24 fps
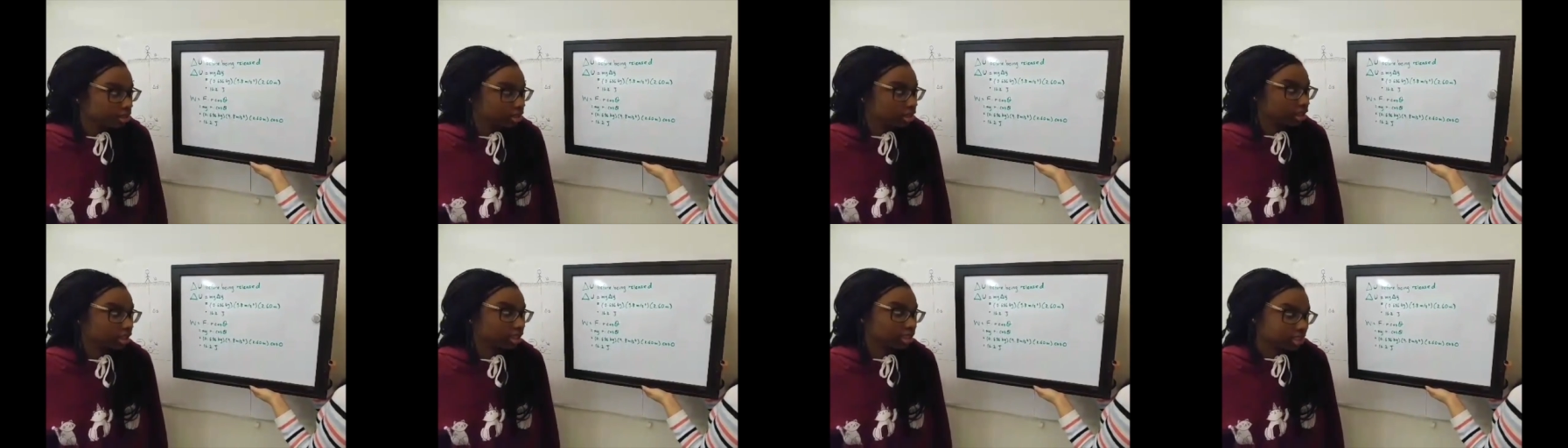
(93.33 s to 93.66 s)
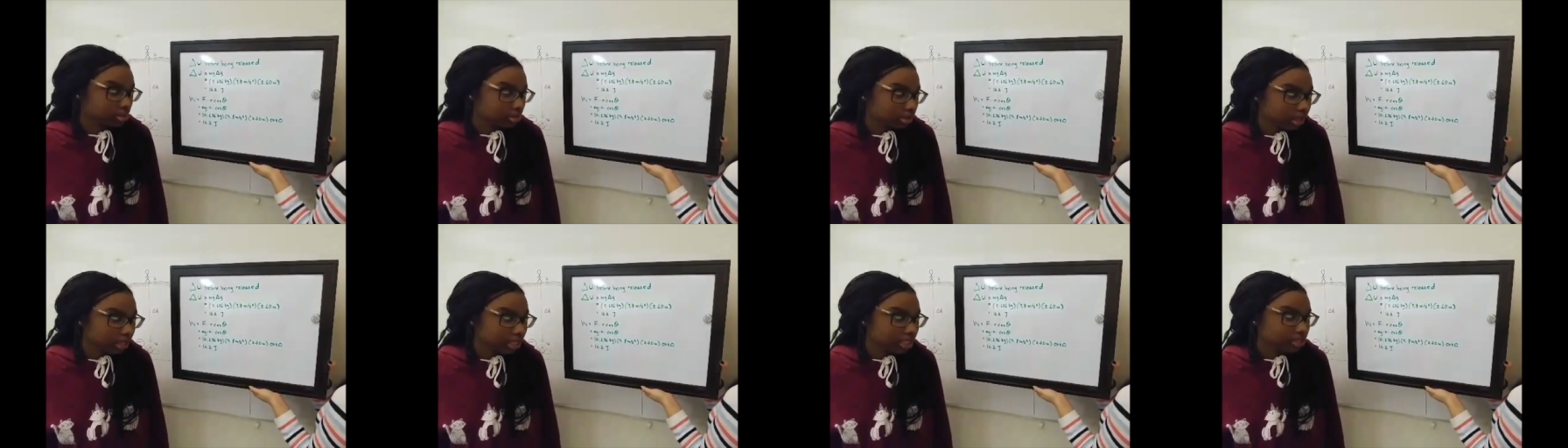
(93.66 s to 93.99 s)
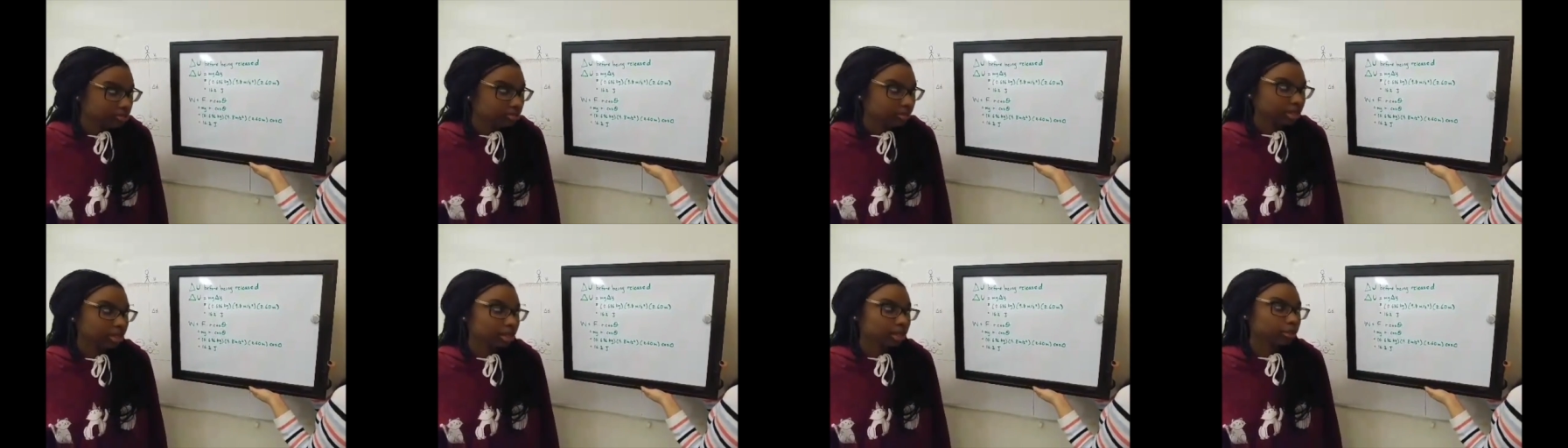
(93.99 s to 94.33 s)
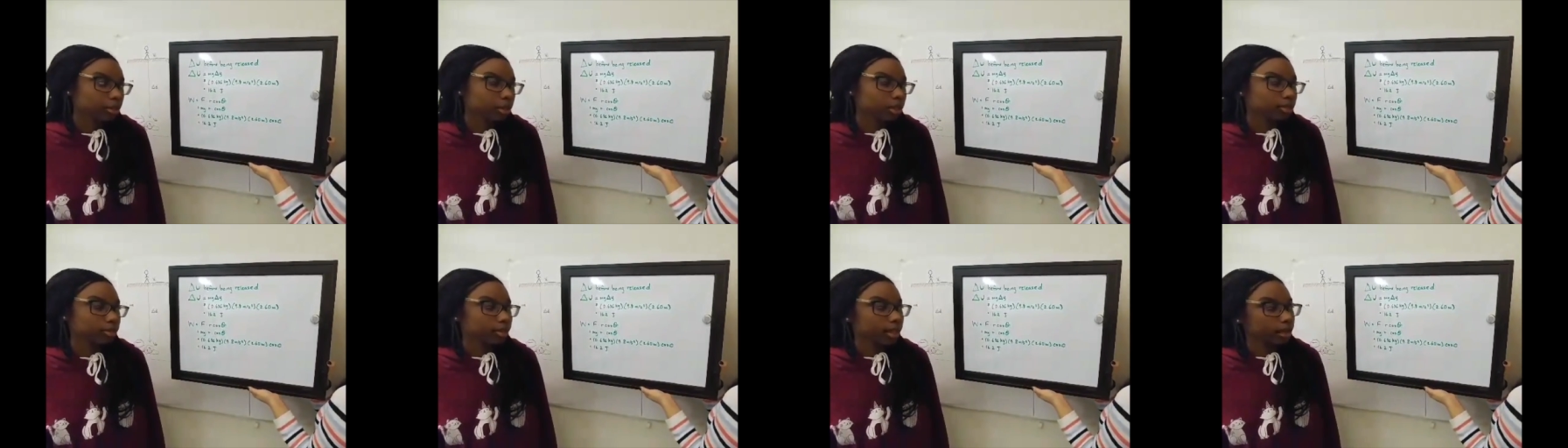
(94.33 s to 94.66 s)
displacement
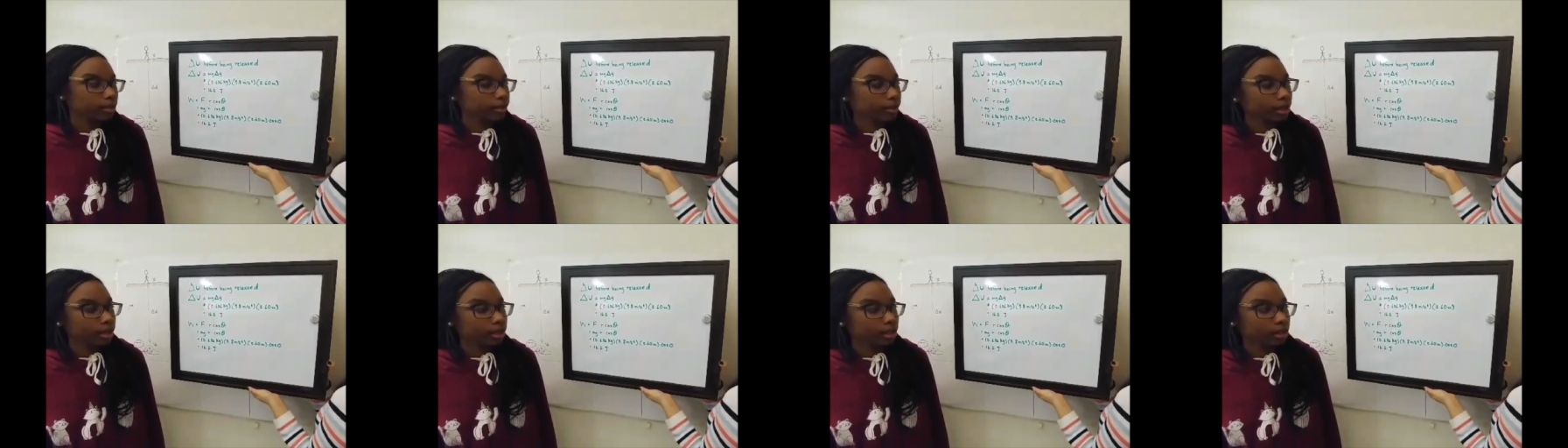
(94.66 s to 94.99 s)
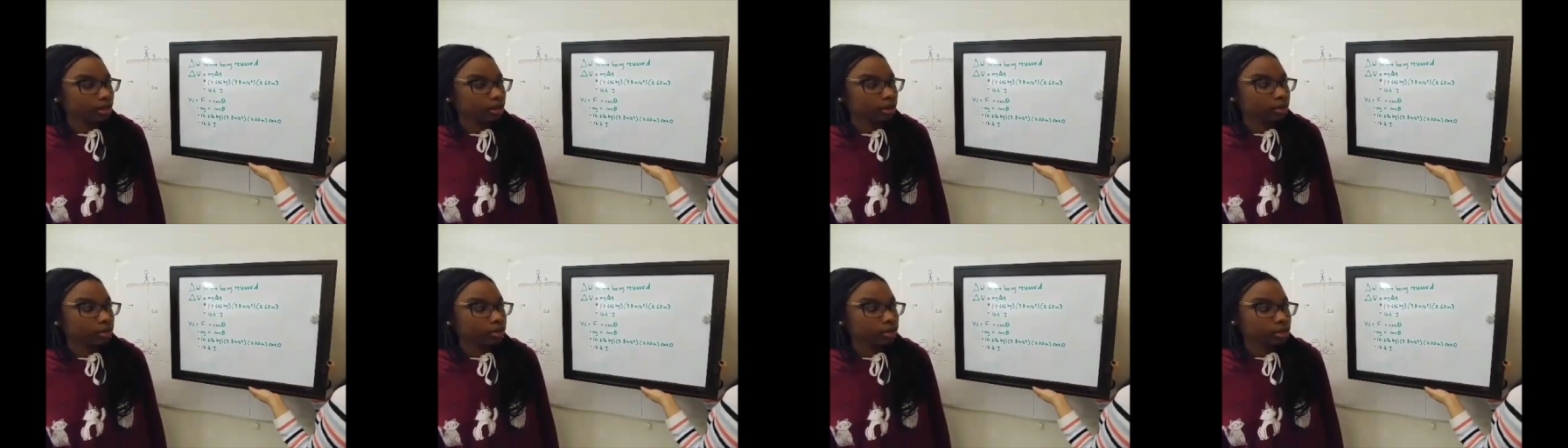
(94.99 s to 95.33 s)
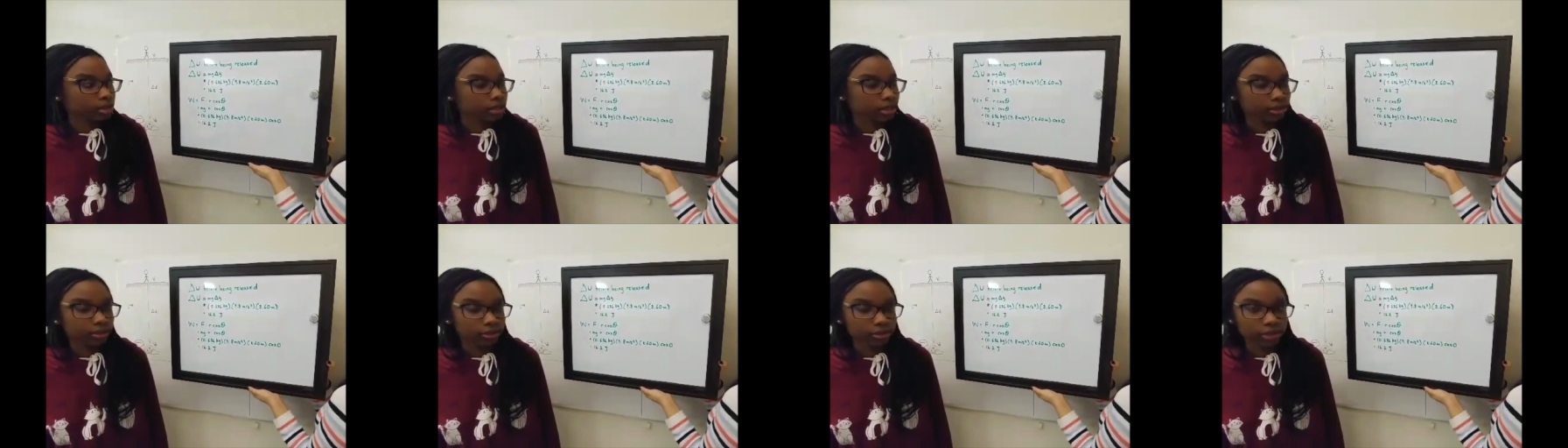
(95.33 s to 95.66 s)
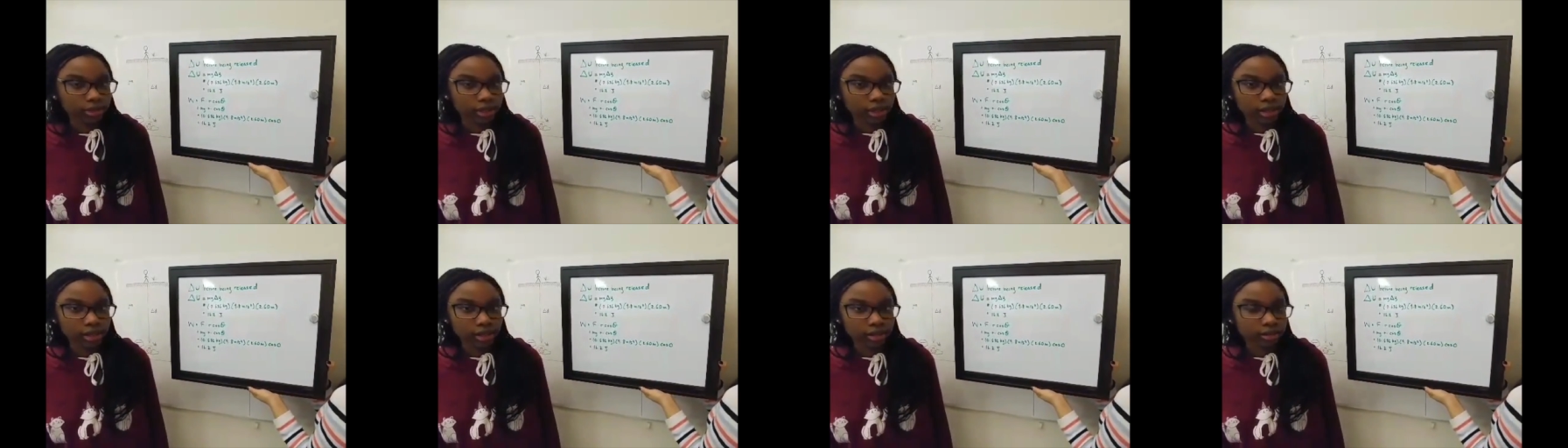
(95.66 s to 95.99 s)
multiplied by the cos of
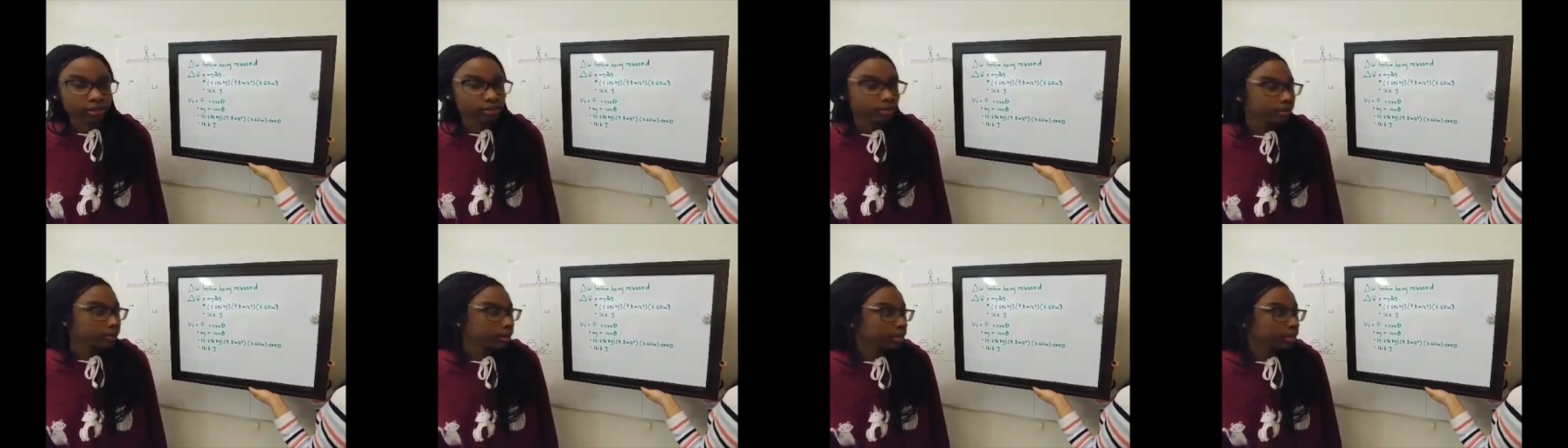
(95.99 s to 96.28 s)
theta.